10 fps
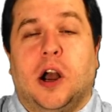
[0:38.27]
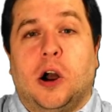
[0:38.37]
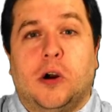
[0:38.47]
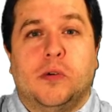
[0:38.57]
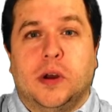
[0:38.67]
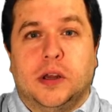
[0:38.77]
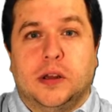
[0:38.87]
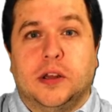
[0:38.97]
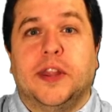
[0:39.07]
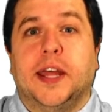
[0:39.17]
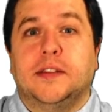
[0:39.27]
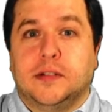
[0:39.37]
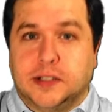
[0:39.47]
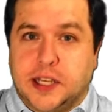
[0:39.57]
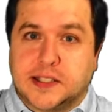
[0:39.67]
how a
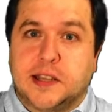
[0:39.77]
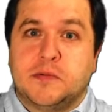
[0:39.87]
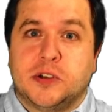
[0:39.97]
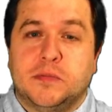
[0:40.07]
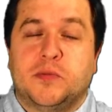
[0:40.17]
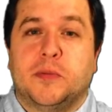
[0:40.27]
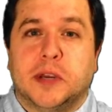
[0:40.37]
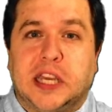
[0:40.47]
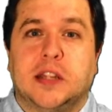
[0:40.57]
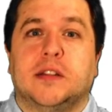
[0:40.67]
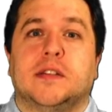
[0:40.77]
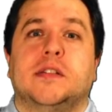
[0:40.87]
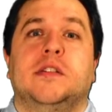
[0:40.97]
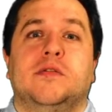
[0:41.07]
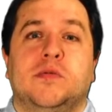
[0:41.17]
unhandled exception propagated
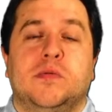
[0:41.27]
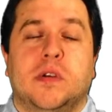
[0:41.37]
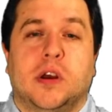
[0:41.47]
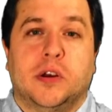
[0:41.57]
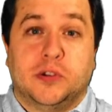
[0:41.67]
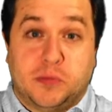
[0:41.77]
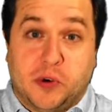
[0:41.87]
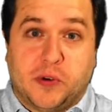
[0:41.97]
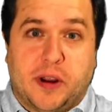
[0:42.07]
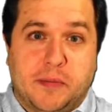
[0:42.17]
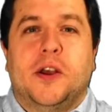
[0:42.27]
into the program.